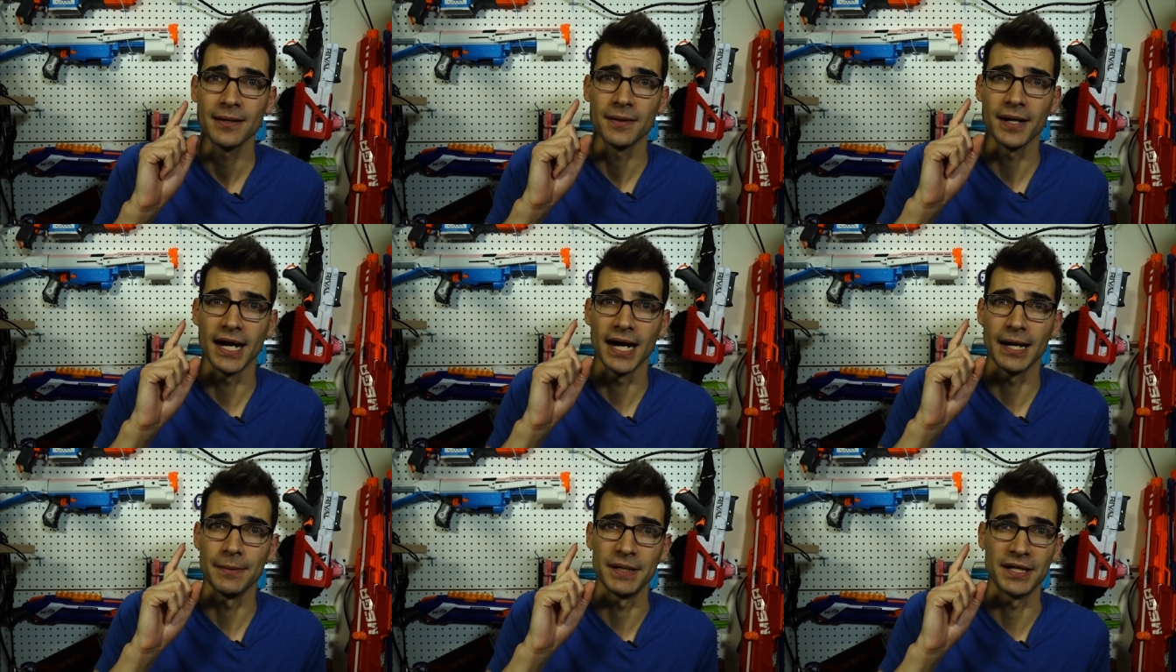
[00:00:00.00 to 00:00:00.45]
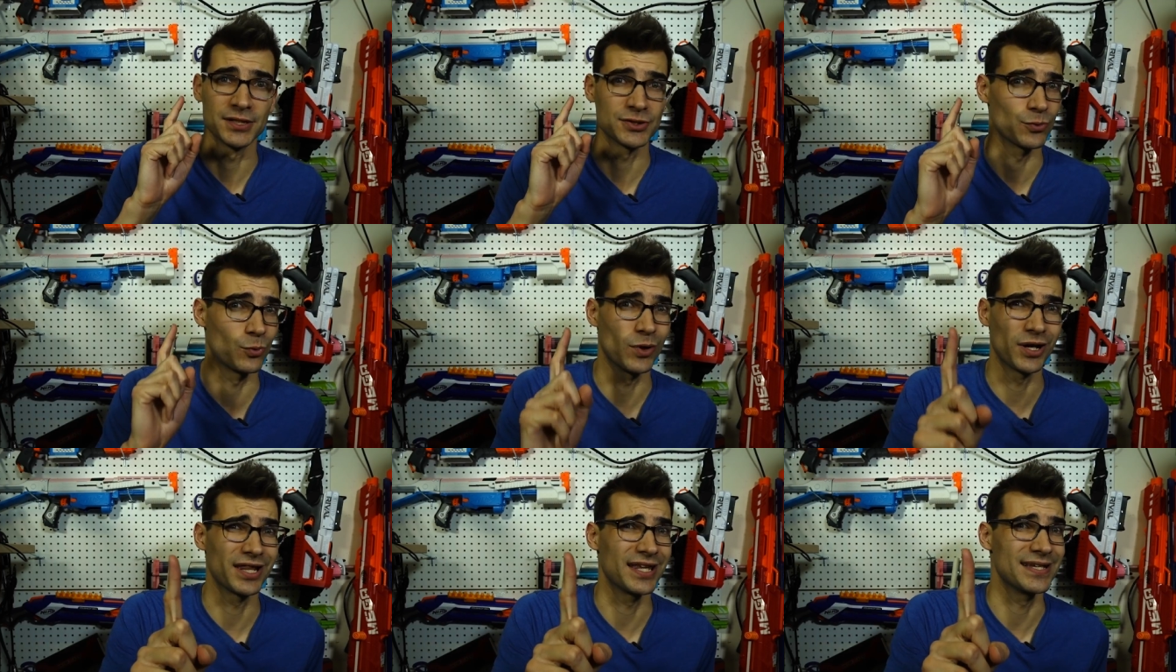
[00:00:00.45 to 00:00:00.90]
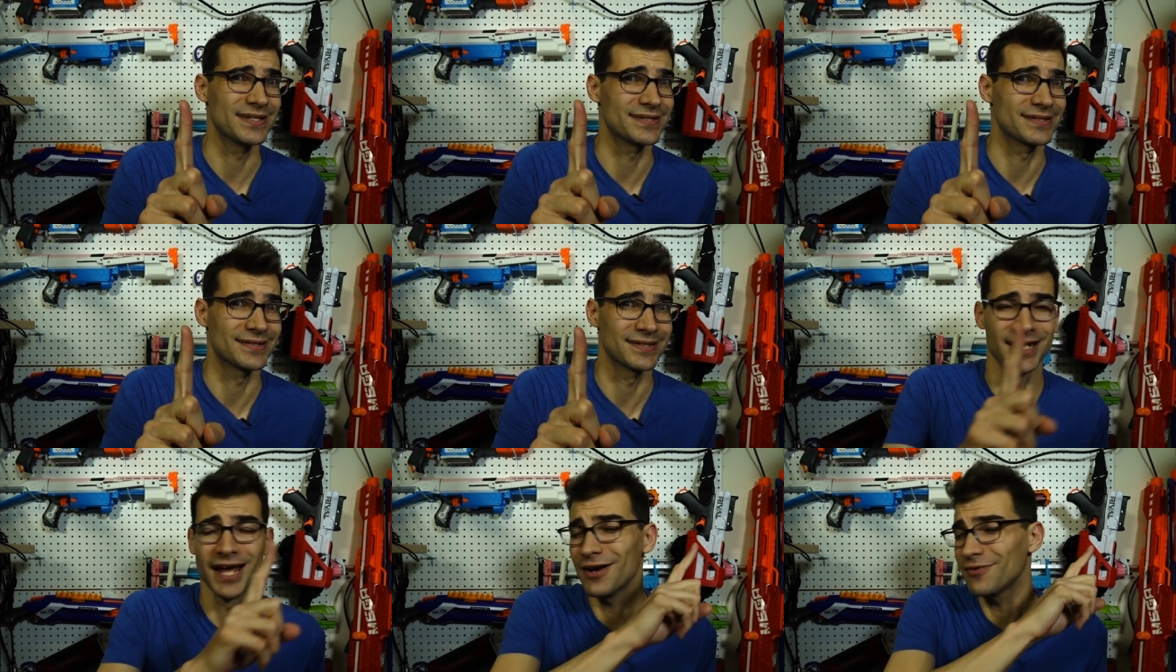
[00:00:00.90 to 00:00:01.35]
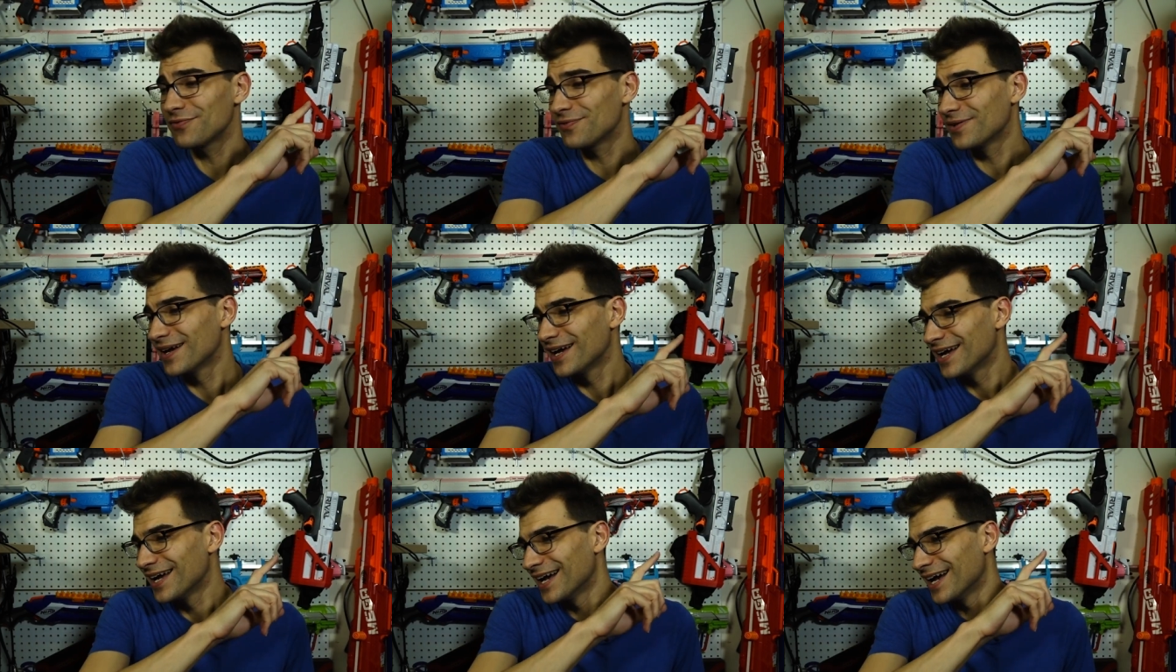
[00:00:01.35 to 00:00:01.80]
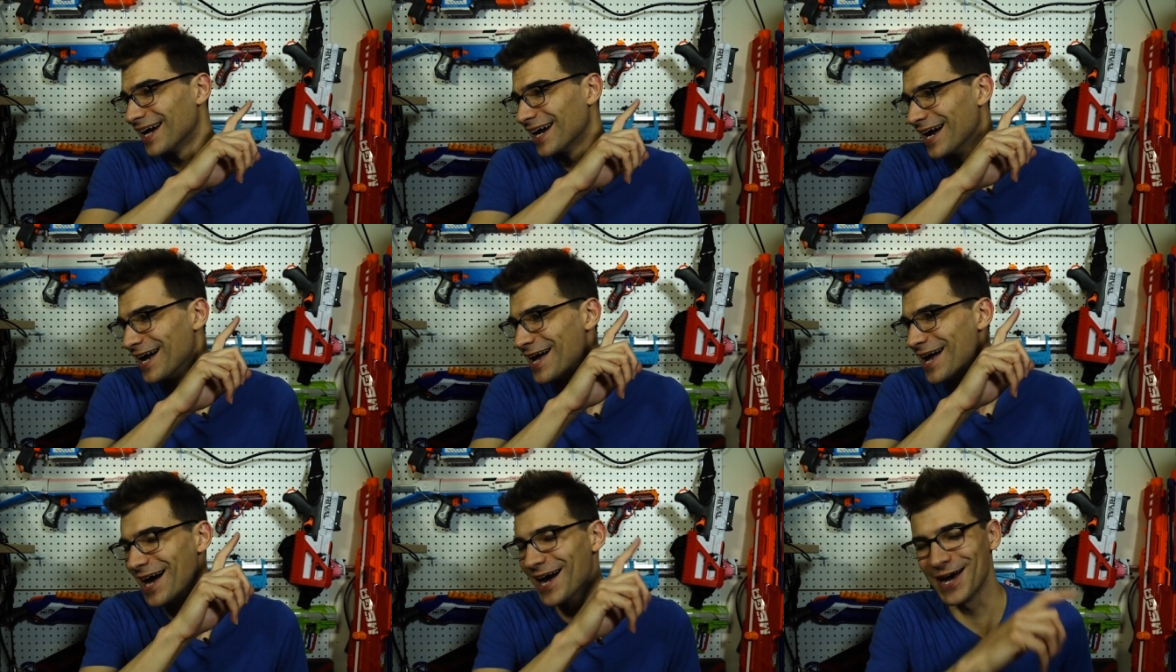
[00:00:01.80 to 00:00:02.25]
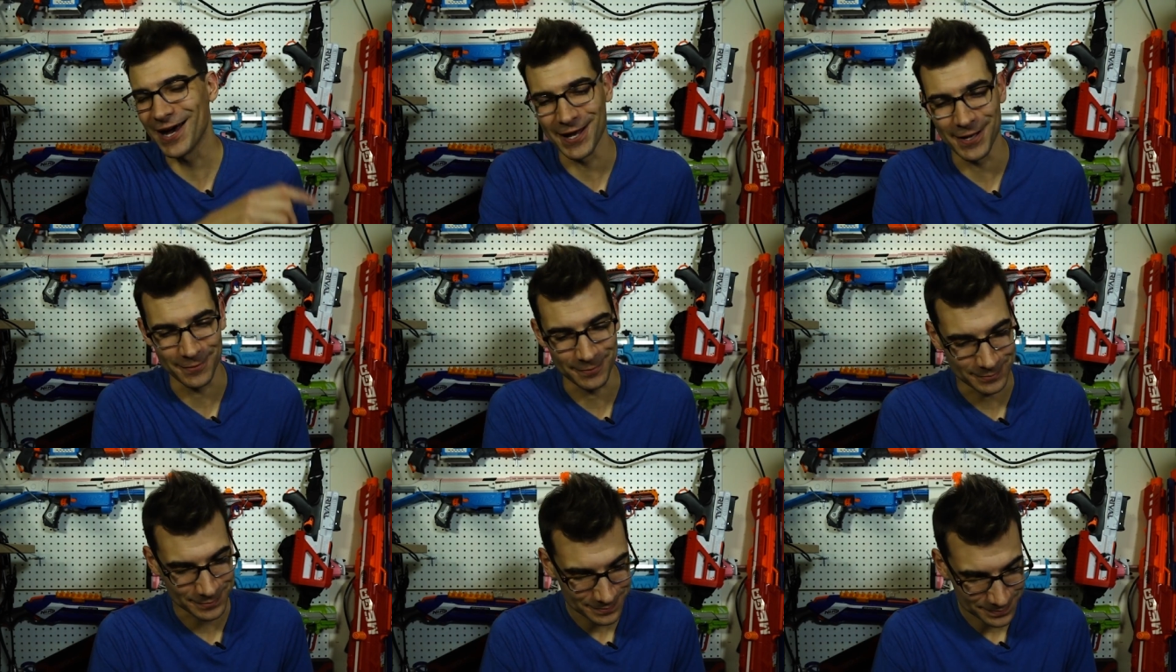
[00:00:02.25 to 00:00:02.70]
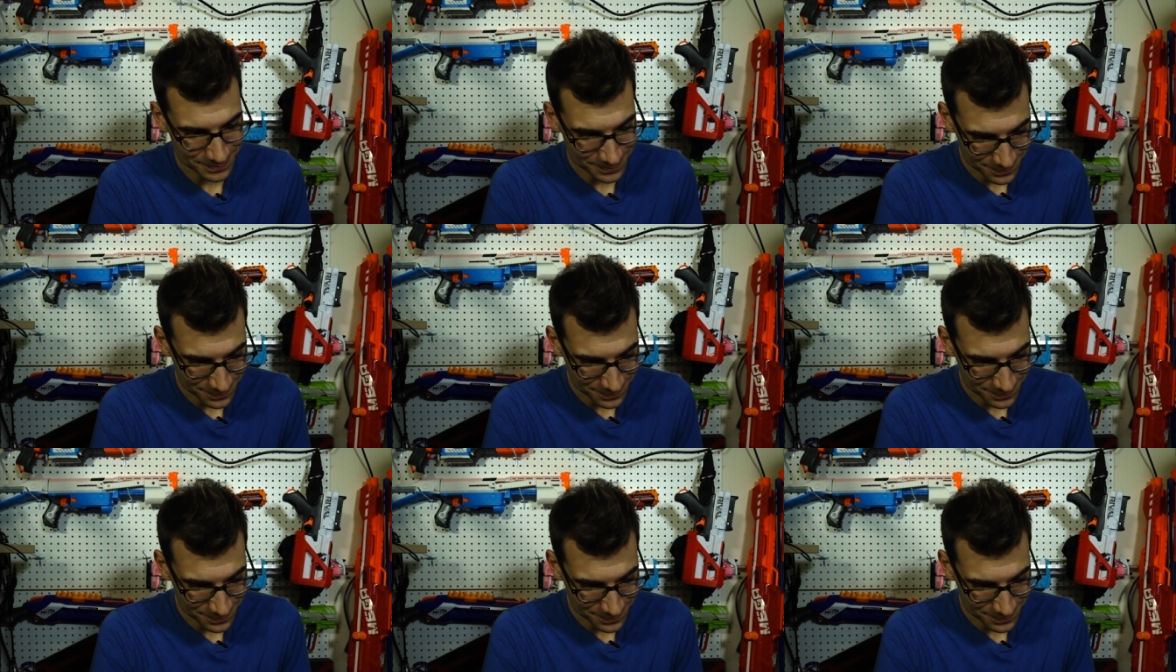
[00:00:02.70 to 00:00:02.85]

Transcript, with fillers: uh, because one of these is enough, um,